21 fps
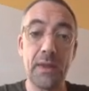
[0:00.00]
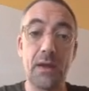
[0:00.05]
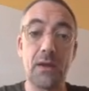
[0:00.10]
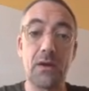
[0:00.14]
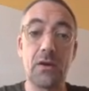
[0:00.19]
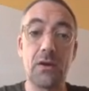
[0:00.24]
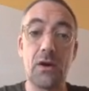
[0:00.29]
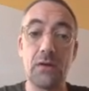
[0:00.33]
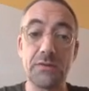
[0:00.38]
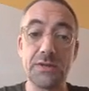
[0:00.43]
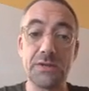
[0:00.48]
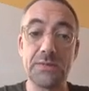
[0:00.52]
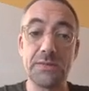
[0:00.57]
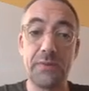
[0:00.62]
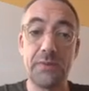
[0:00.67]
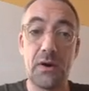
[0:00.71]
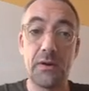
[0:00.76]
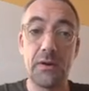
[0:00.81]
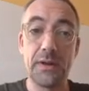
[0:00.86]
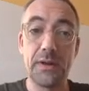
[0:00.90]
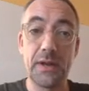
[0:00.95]

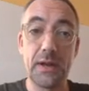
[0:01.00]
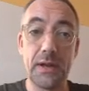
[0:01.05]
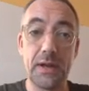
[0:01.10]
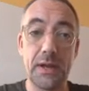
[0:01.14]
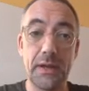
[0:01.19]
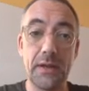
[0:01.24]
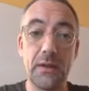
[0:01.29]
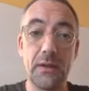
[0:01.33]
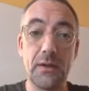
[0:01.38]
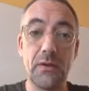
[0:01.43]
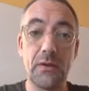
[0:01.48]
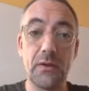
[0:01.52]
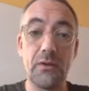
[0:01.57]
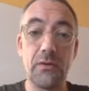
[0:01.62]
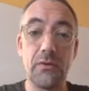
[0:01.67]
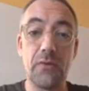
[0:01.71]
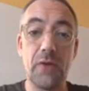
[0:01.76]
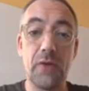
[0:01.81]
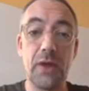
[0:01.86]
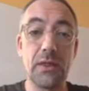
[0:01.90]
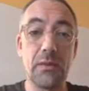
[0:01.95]
Correspondingly, you
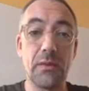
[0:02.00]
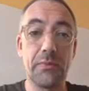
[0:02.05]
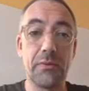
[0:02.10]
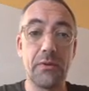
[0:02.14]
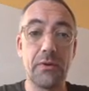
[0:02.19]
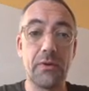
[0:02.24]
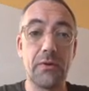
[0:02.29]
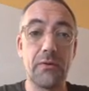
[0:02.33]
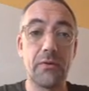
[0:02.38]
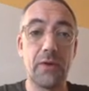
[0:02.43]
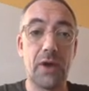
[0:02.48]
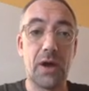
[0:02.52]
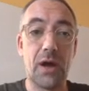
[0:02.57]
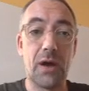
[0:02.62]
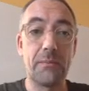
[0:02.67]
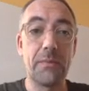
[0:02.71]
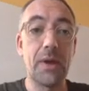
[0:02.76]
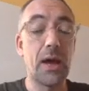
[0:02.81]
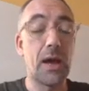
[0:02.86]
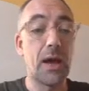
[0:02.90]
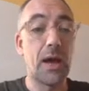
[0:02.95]
write the
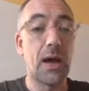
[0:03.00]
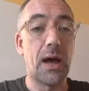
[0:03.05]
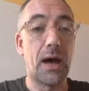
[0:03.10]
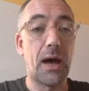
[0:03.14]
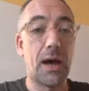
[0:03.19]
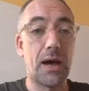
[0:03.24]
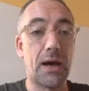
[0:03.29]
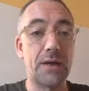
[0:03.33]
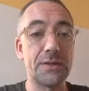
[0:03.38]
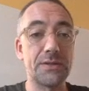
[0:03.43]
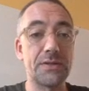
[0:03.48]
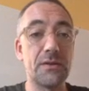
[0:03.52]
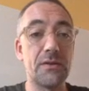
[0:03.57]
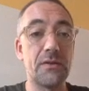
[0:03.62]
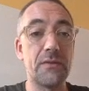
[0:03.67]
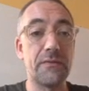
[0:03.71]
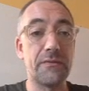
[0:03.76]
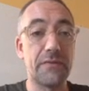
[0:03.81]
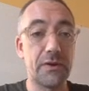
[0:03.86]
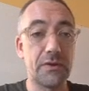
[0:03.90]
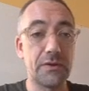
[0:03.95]
program as,
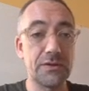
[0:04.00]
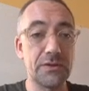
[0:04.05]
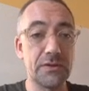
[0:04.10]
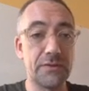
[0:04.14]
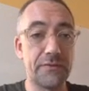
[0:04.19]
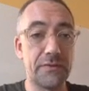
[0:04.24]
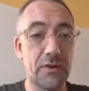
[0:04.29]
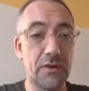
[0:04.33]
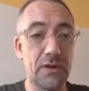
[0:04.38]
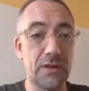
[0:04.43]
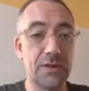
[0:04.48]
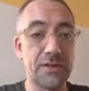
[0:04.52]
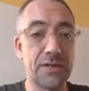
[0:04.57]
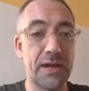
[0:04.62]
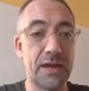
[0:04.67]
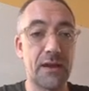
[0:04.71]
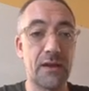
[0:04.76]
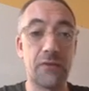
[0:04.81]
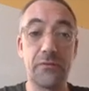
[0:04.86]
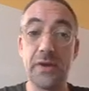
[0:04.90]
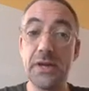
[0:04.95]
first of all, a
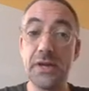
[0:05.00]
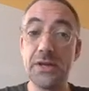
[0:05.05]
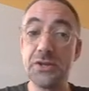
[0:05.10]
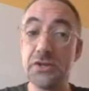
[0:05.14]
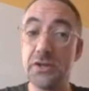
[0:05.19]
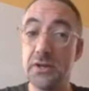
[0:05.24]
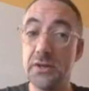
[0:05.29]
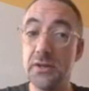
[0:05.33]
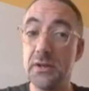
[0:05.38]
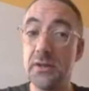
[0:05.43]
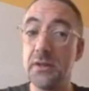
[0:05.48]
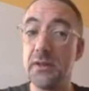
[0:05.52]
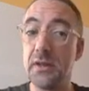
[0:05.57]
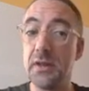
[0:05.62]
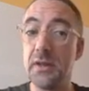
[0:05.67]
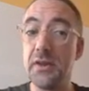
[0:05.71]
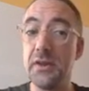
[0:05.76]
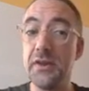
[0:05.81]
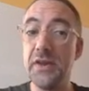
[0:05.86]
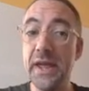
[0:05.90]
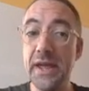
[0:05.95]
declaration that
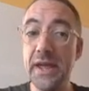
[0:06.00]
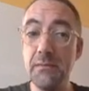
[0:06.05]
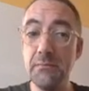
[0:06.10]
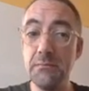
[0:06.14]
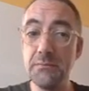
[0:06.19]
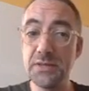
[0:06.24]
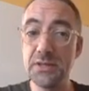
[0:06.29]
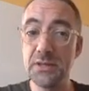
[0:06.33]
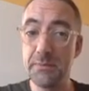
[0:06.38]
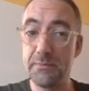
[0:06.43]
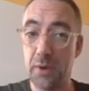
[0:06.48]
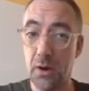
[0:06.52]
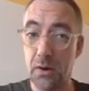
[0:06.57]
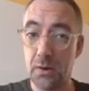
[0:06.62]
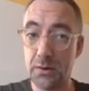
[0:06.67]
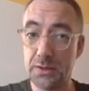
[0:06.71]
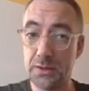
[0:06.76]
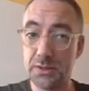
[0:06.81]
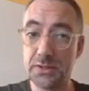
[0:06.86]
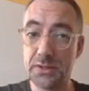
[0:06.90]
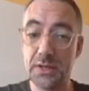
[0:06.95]
names the
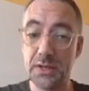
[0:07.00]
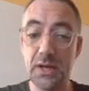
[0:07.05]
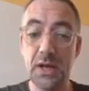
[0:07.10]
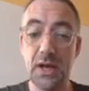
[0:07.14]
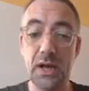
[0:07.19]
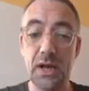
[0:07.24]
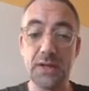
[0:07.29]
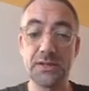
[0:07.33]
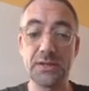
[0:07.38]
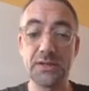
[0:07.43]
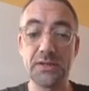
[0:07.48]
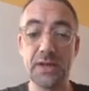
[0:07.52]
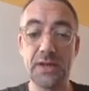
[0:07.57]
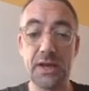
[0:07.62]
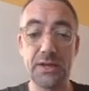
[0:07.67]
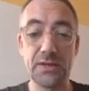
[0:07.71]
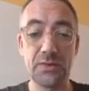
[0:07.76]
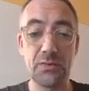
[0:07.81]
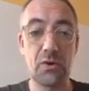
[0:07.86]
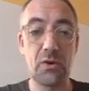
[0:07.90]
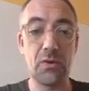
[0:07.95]
box and
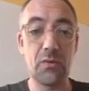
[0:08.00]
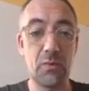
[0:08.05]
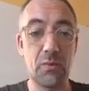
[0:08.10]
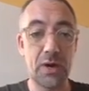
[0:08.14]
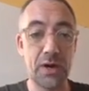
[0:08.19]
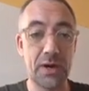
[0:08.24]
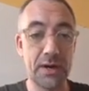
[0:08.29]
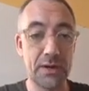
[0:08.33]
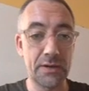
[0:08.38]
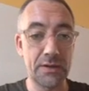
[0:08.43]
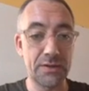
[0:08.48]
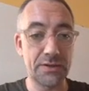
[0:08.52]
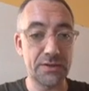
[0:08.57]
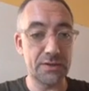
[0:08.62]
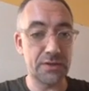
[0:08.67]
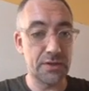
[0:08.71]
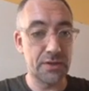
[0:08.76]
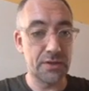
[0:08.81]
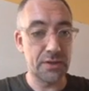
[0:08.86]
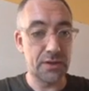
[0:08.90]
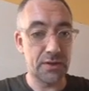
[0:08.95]
says what wires
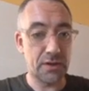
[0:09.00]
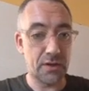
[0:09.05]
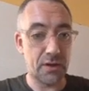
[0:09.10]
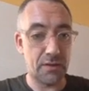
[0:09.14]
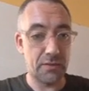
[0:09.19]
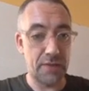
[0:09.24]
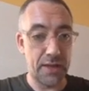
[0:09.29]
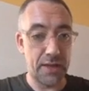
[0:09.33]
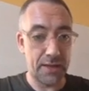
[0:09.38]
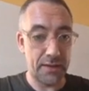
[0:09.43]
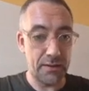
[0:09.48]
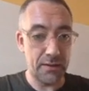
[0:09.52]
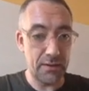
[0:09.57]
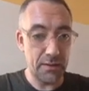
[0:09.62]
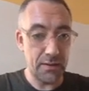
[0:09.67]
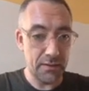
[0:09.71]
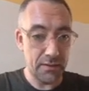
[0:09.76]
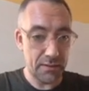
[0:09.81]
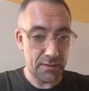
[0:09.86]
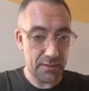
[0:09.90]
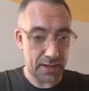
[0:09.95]
come in.
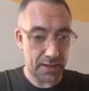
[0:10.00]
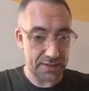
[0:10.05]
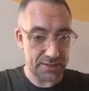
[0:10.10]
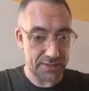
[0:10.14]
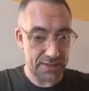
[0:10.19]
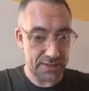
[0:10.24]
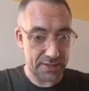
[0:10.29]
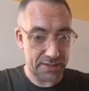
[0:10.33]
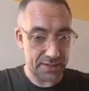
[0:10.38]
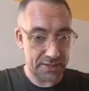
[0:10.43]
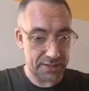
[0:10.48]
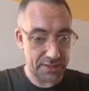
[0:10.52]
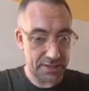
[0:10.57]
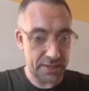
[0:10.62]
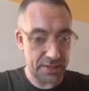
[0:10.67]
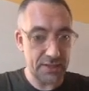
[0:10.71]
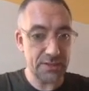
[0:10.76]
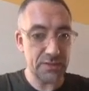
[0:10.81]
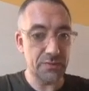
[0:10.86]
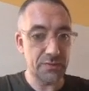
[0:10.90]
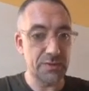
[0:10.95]
That's these
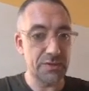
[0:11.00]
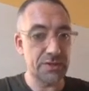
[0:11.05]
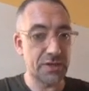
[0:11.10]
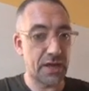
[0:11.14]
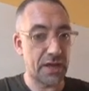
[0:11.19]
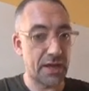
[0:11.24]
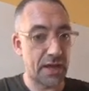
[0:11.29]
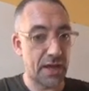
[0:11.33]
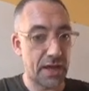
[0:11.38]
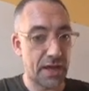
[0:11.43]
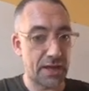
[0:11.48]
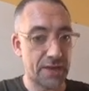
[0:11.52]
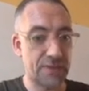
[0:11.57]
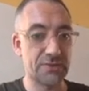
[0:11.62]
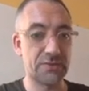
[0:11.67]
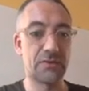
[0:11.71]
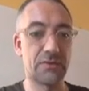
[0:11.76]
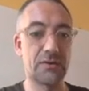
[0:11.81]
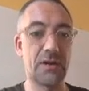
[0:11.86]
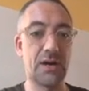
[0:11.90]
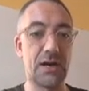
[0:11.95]
things. We're saying
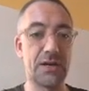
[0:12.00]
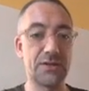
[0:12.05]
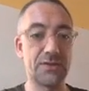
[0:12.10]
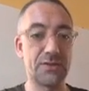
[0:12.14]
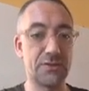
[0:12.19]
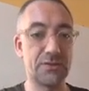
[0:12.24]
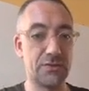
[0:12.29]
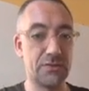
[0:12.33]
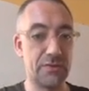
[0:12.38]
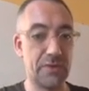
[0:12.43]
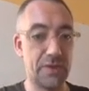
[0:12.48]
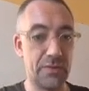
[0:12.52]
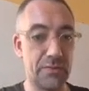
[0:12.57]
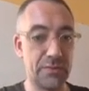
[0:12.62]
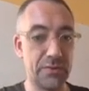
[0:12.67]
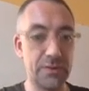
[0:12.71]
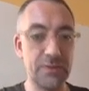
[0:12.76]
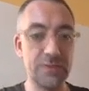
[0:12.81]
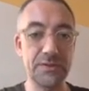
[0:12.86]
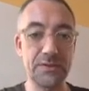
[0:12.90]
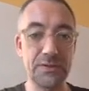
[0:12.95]
XOR has two
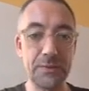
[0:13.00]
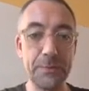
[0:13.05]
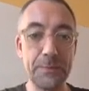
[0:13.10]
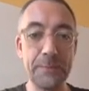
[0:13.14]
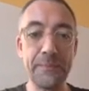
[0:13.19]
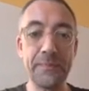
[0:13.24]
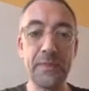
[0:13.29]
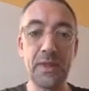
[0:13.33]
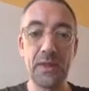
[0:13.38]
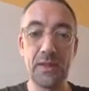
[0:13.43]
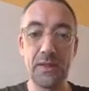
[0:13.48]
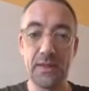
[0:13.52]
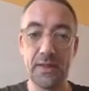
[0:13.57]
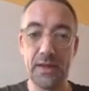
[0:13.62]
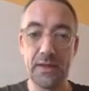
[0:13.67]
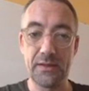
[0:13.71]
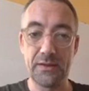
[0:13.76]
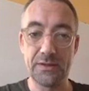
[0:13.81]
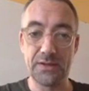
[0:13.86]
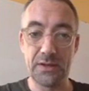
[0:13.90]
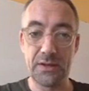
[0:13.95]
inputs. And then
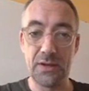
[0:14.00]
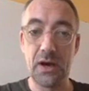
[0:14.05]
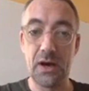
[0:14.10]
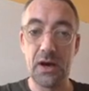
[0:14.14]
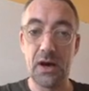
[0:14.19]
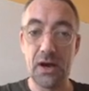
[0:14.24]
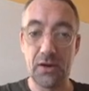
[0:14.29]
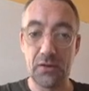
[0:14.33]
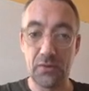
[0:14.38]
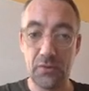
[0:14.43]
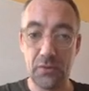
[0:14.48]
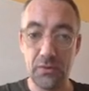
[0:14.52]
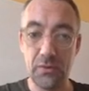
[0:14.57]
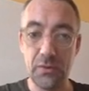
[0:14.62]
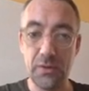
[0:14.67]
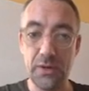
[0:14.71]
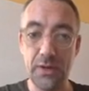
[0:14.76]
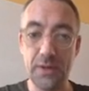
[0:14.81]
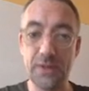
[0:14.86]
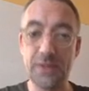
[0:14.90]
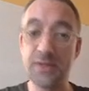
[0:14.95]
there's an arrow
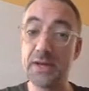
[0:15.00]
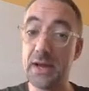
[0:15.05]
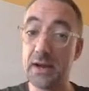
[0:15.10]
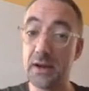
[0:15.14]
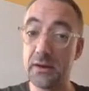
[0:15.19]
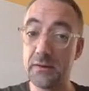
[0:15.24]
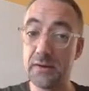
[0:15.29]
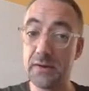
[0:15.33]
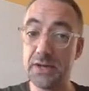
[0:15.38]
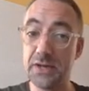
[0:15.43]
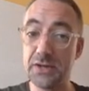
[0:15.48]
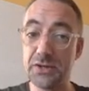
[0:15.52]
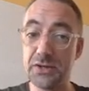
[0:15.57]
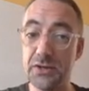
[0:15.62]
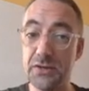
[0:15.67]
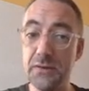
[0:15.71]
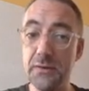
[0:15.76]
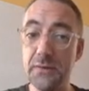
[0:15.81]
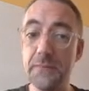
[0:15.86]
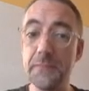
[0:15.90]
in a declaration.